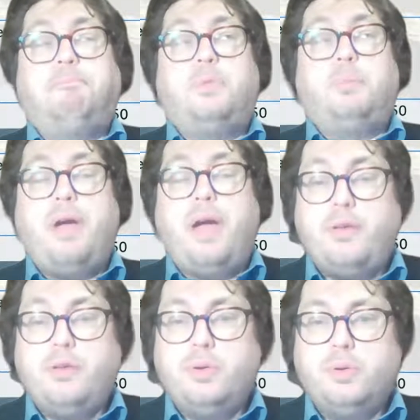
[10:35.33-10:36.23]

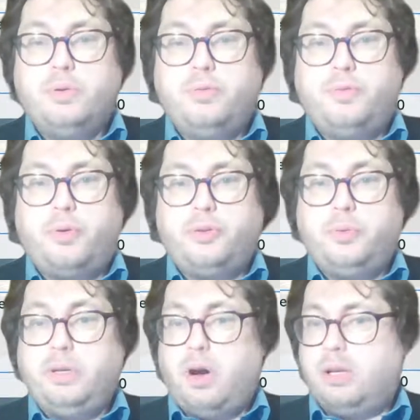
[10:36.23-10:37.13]
preparing you for
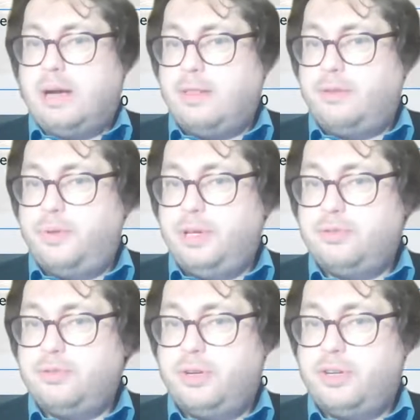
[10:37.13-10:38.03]
doing all kinds of
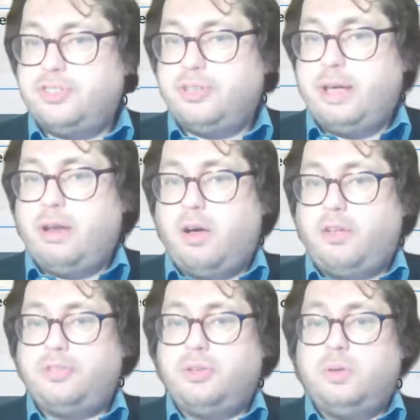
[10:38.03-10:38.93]
research and
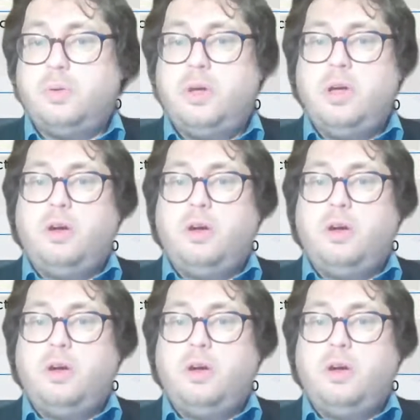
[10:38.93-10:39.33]
also